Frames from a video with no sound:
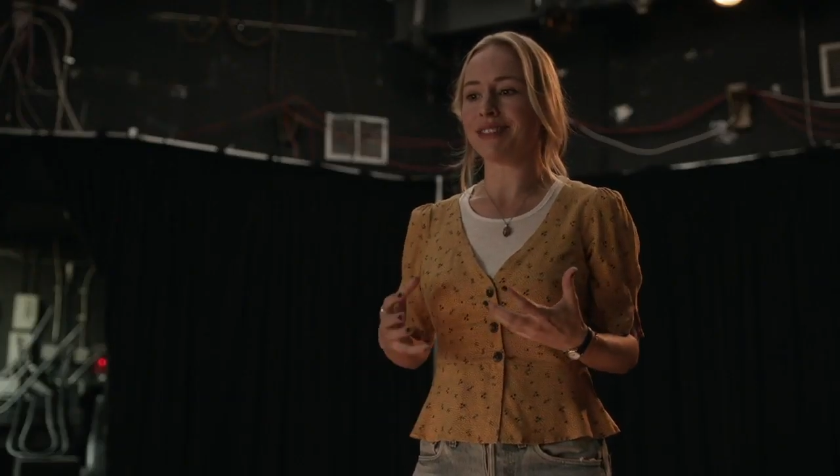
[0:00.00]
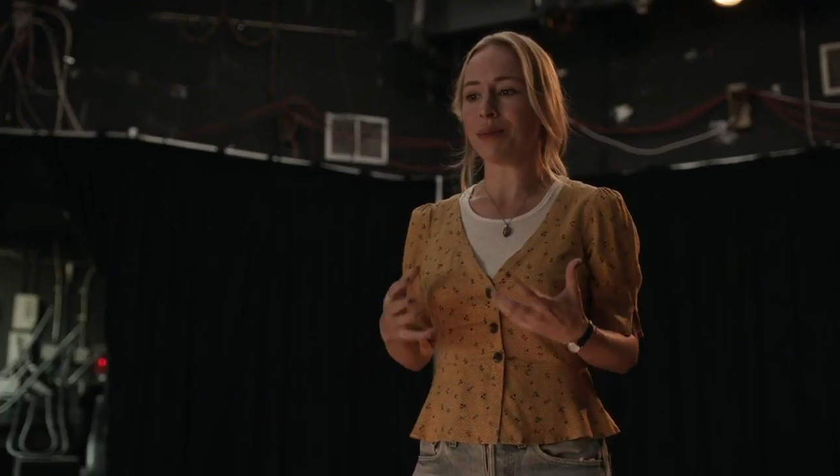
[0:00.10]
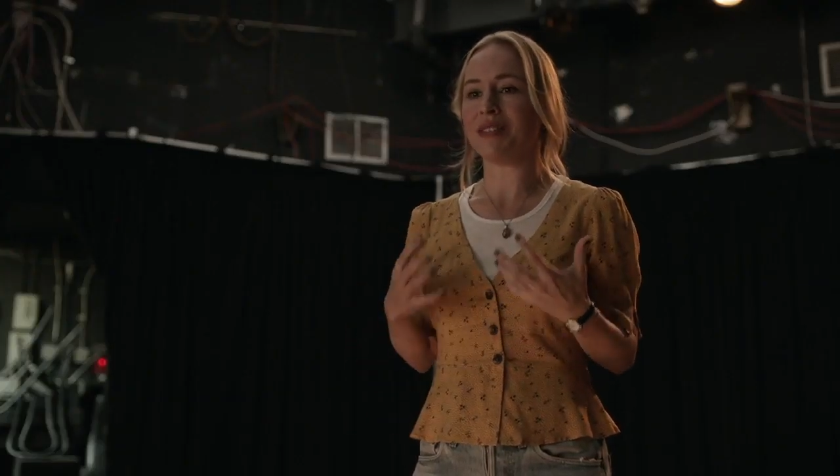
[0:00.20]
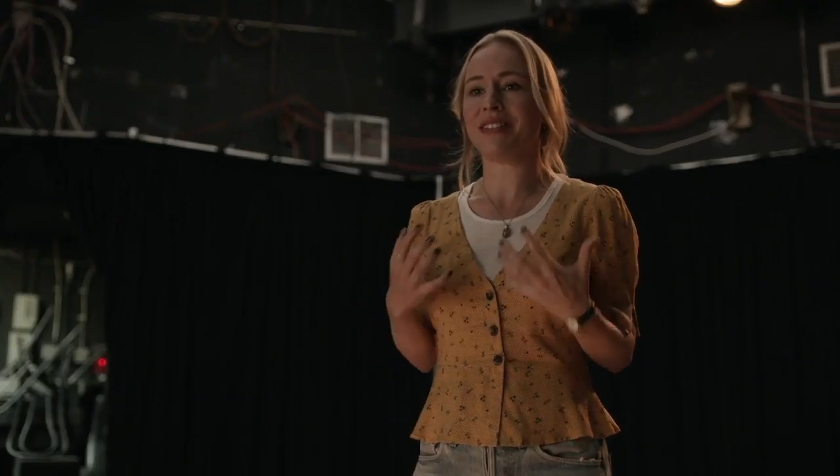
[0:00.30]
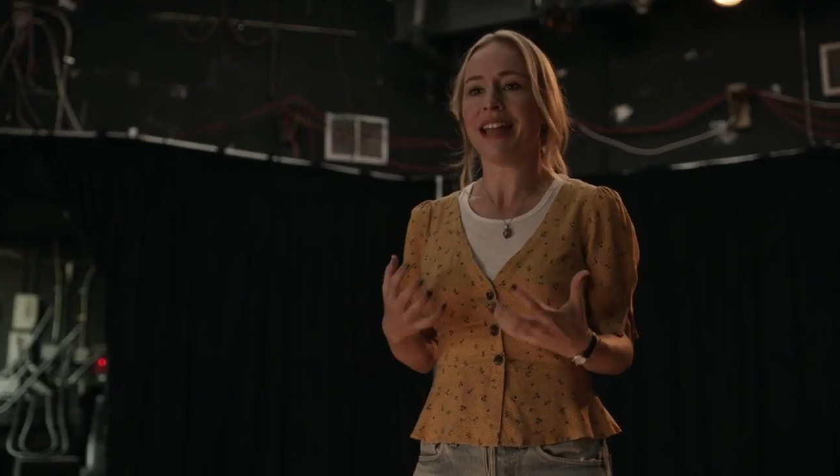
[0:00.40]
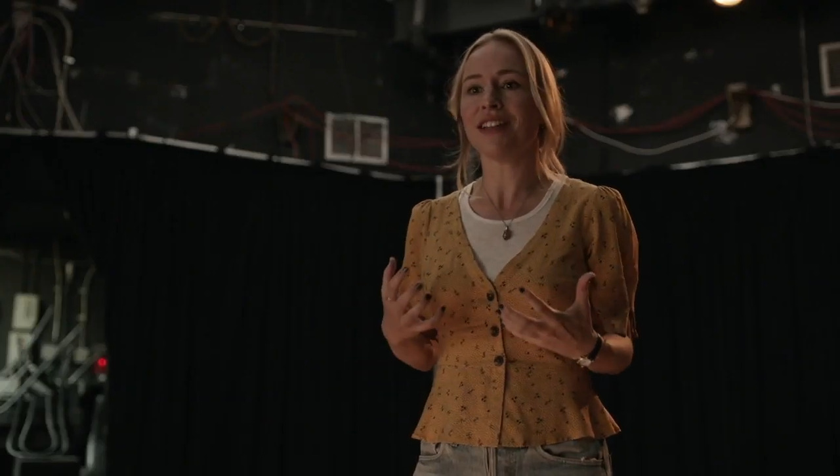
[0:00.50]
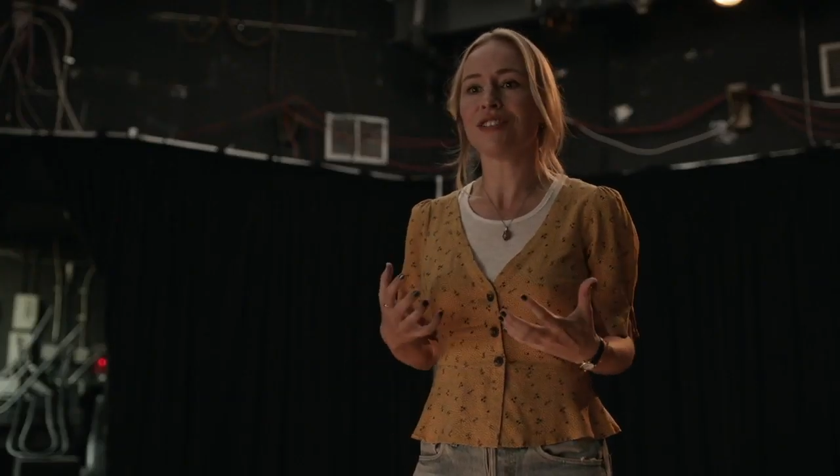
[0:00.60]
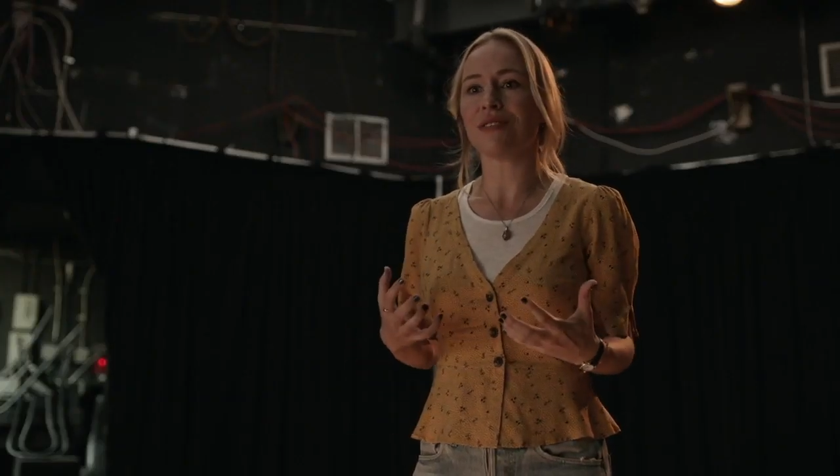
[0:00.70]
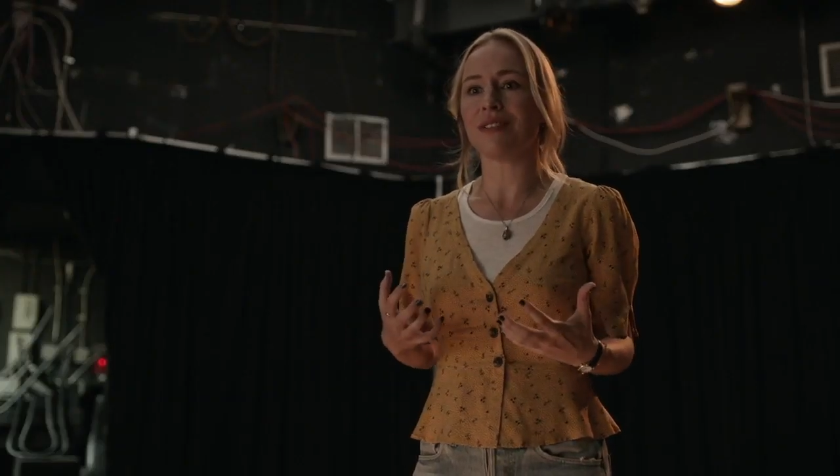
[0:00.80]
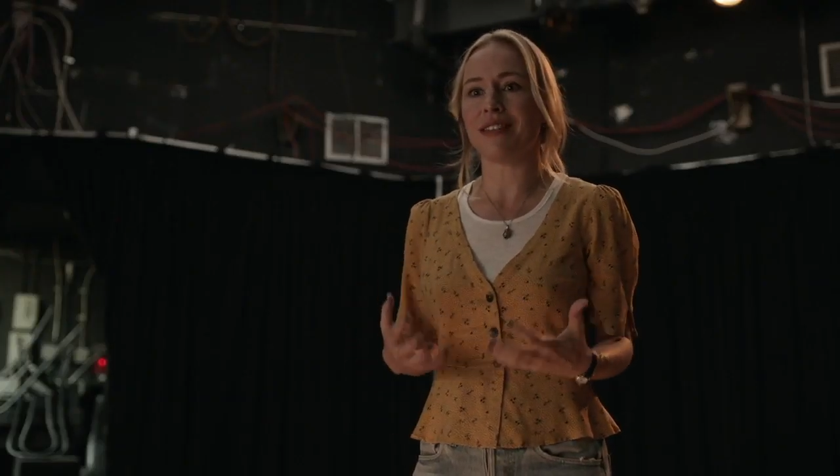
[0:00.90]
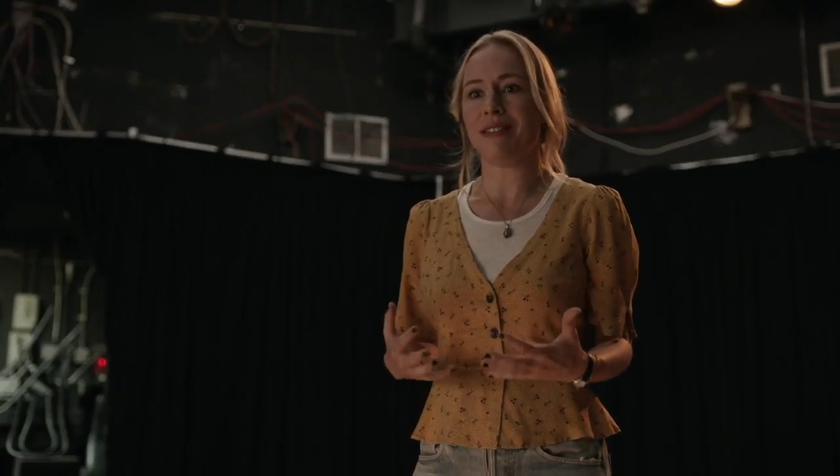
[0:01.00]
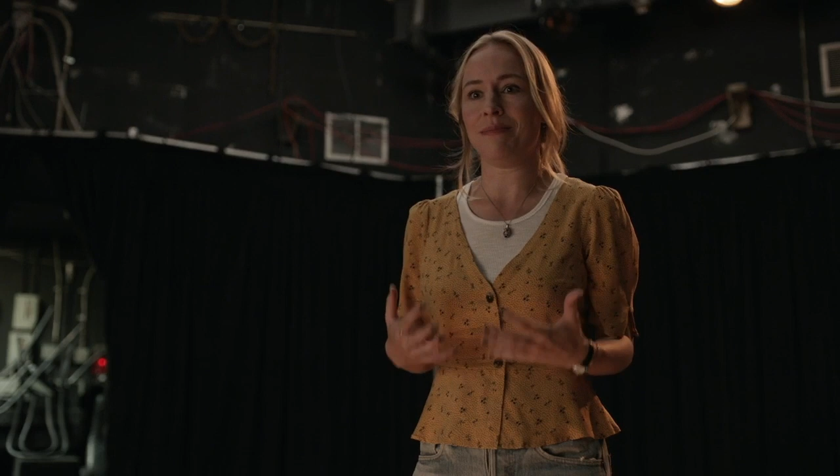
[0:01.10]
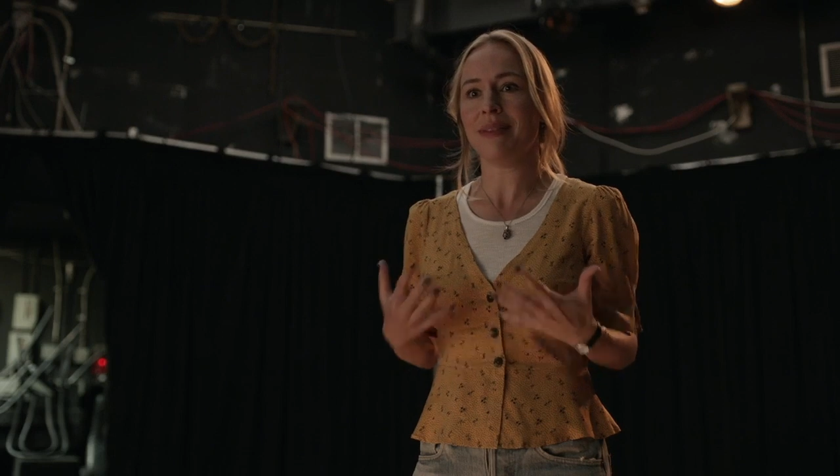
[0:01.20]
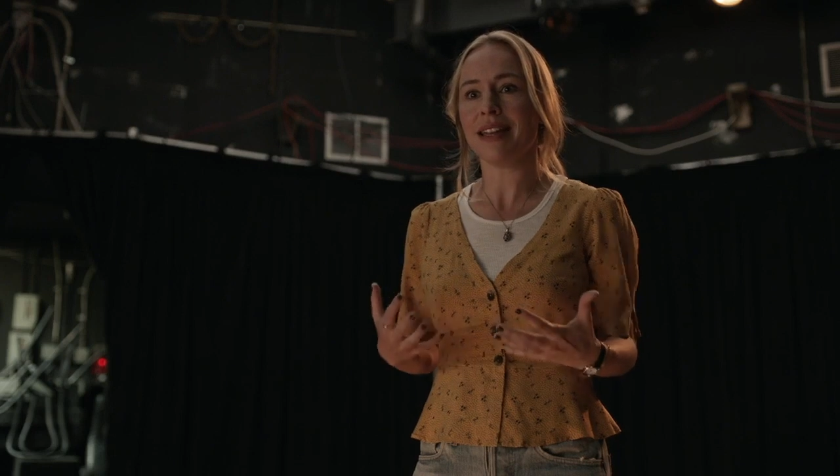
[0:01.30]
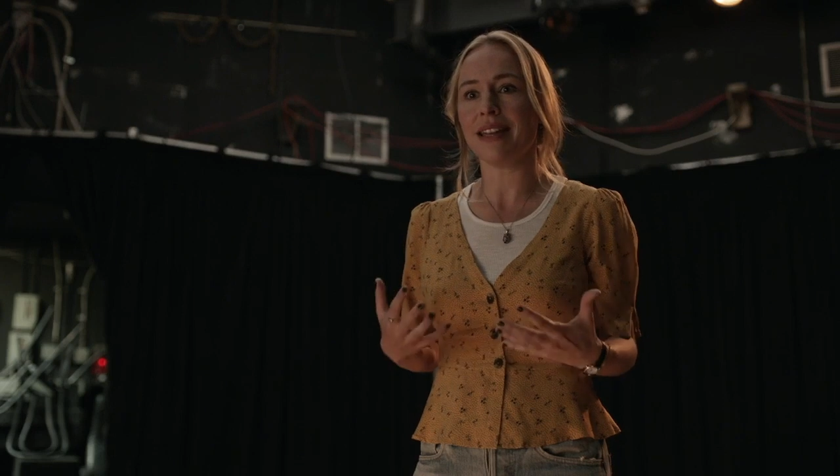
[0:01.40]
substantial,
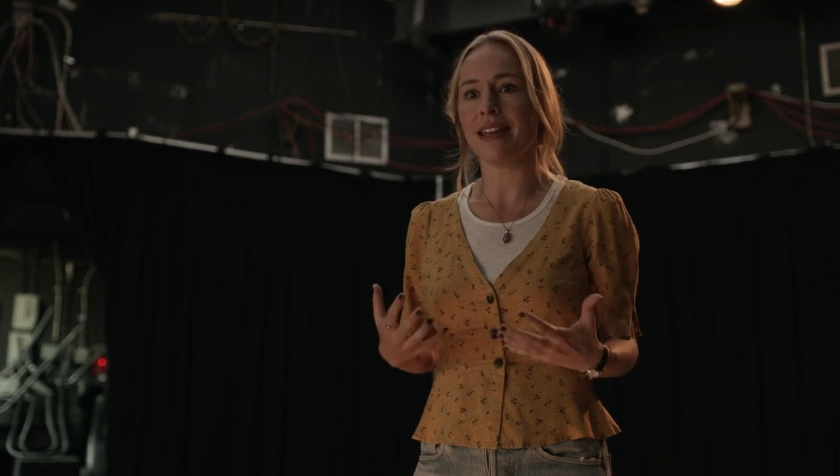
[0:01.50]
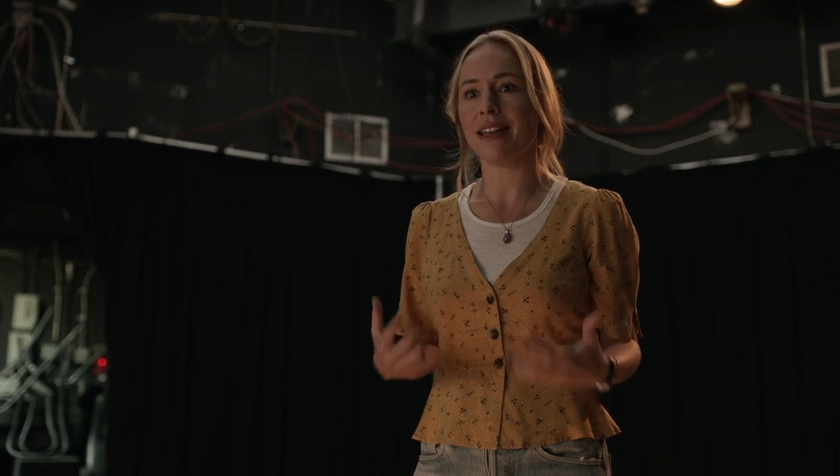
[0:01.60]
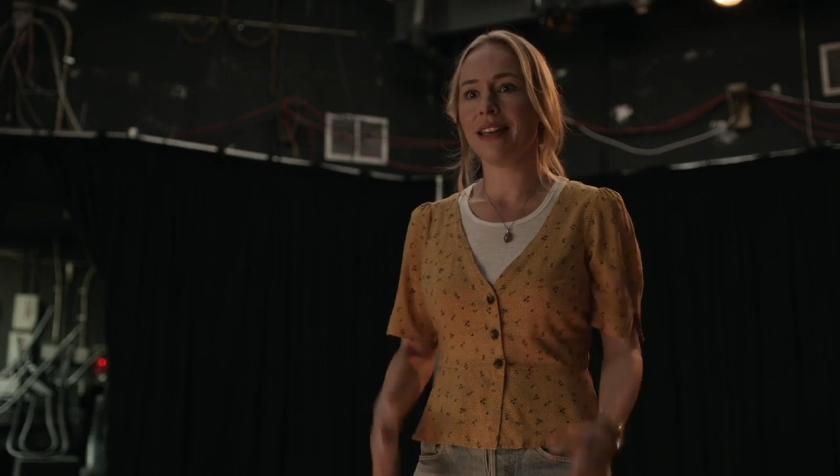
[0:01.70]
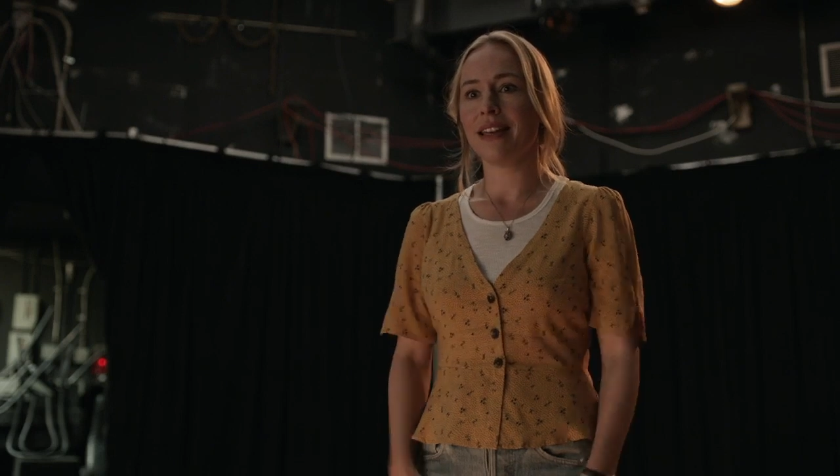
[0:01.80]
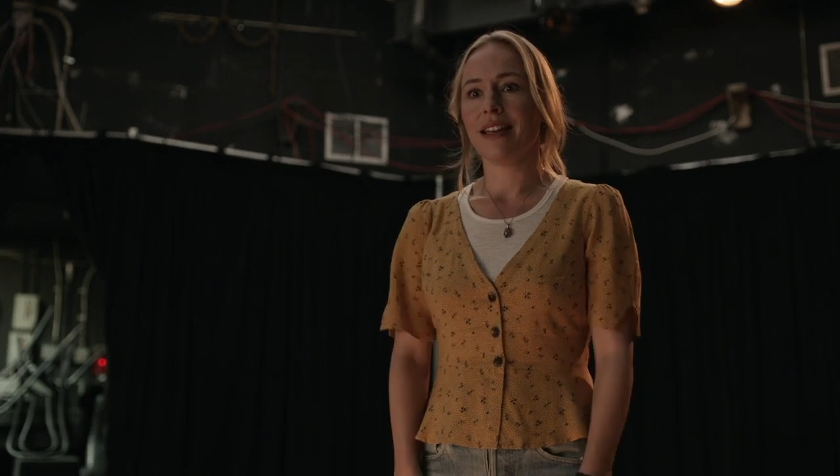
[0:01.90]
nothing meaty.